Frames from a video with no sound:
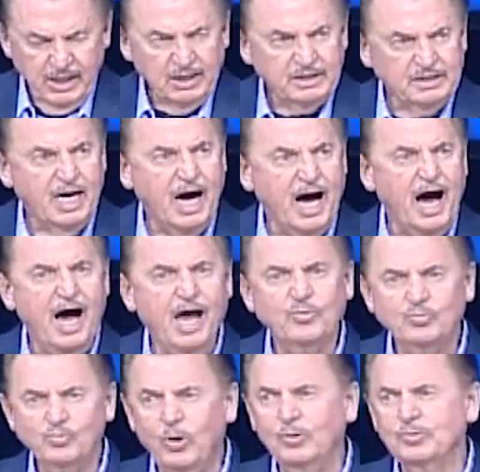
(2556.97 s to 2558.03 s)

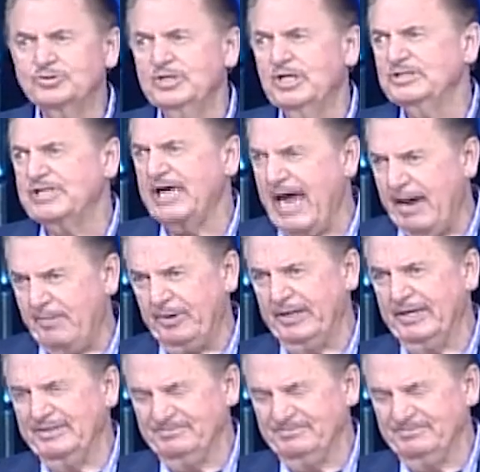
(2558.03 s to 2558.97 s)
God wants us happy.